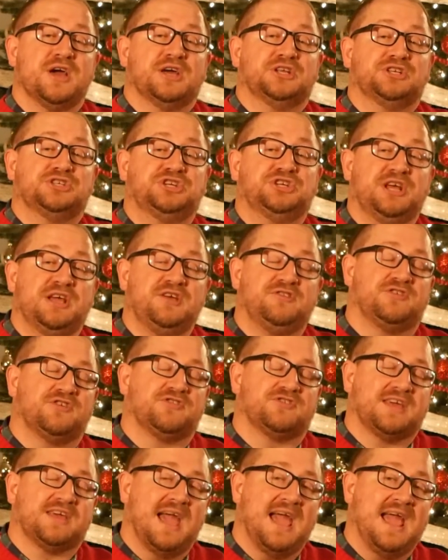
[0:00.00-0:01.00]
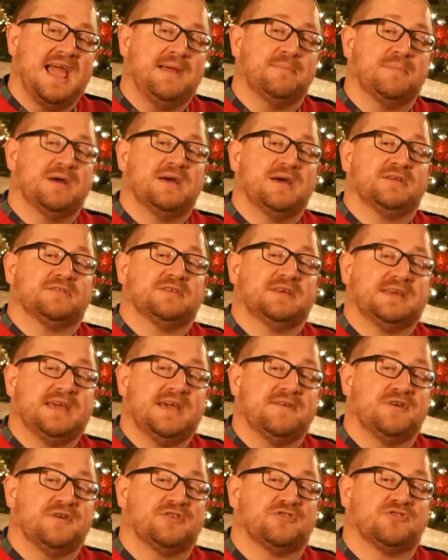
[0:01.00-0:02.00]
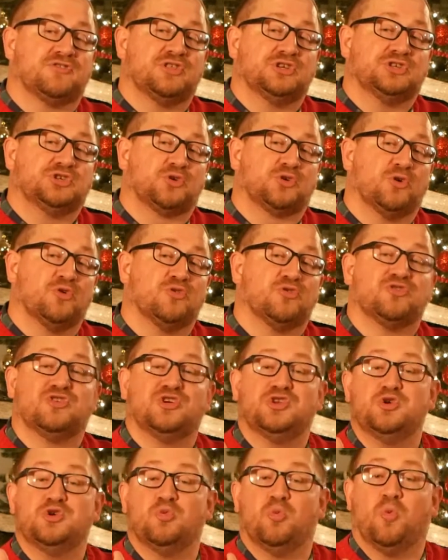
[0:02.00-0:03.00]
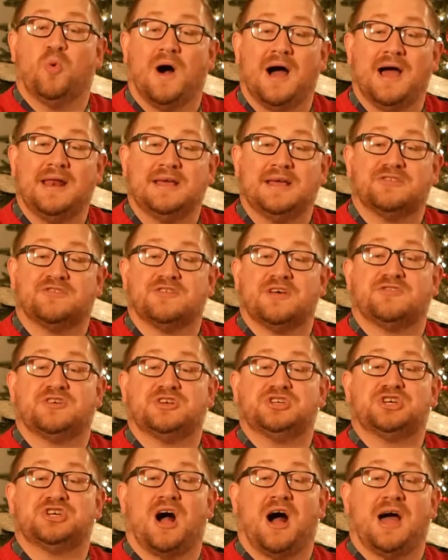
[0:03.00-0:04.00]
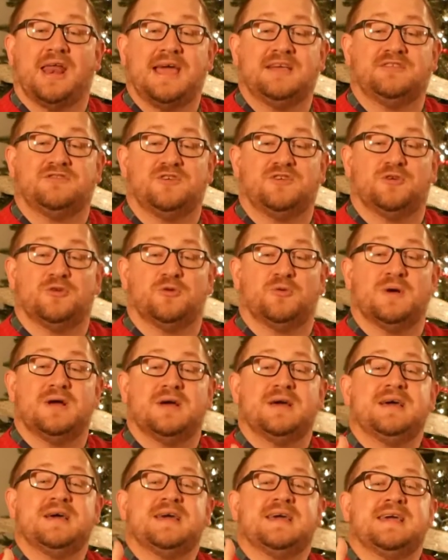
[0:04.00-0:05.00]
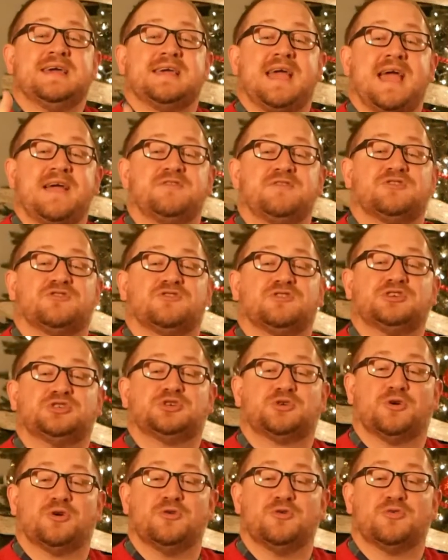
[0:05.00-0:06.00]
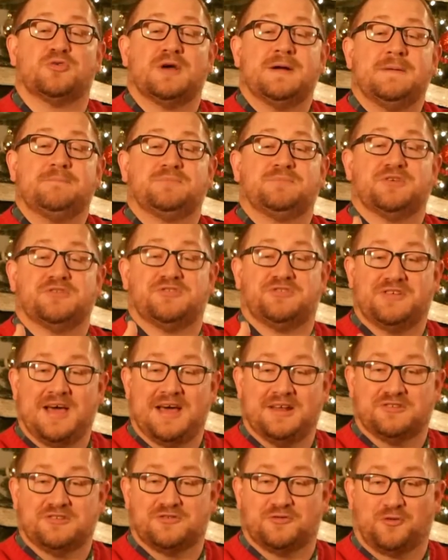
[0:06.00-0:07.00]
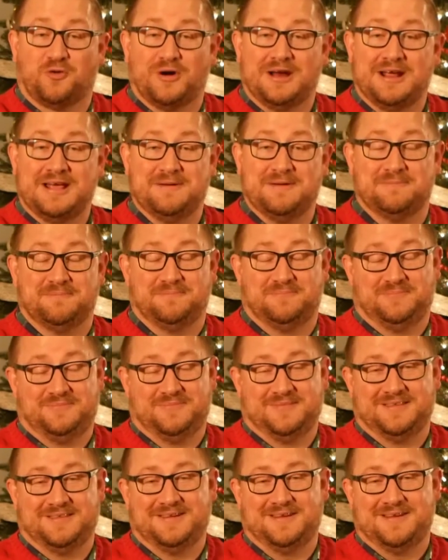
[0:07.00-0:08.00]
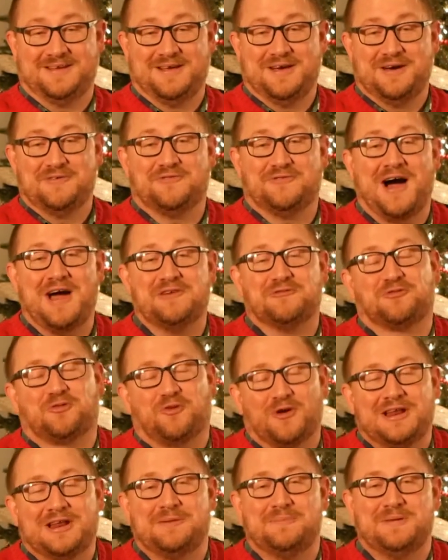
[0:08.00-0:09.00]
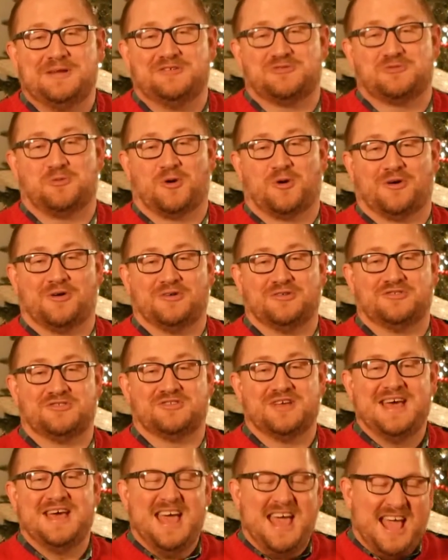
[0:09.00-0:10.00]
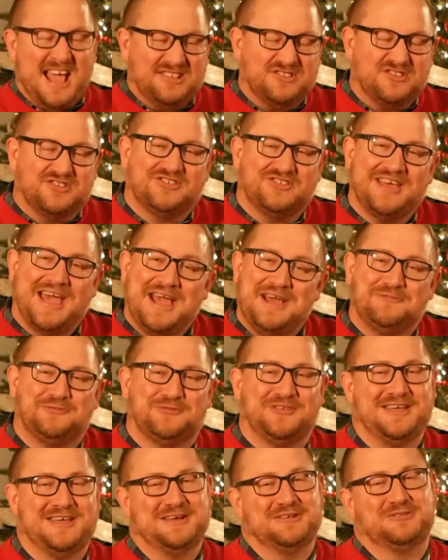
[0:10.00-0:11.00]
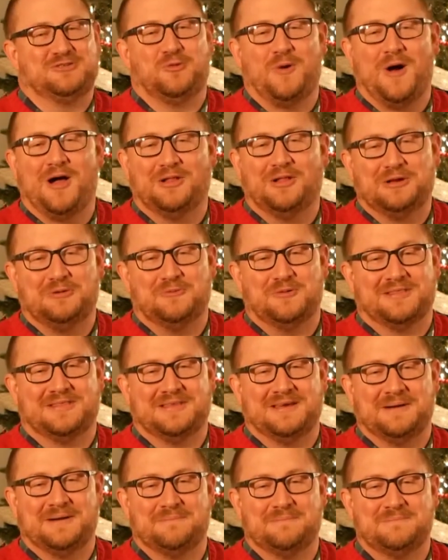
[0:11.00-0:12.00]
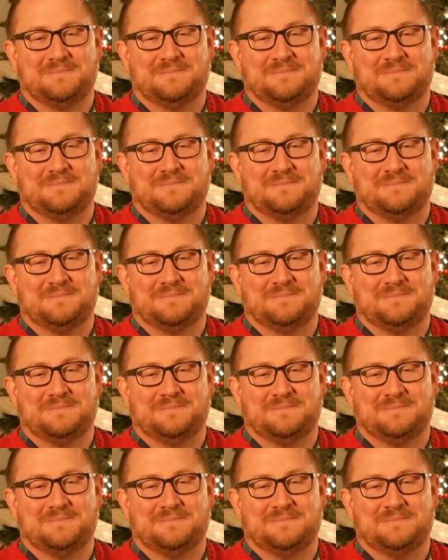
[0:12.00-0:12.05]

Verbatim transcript: Jesus came to give us the truth to do what? It says in John 8 2, He gave us the truth to set us free. Find freedom in His words and safety in dwelling with Him.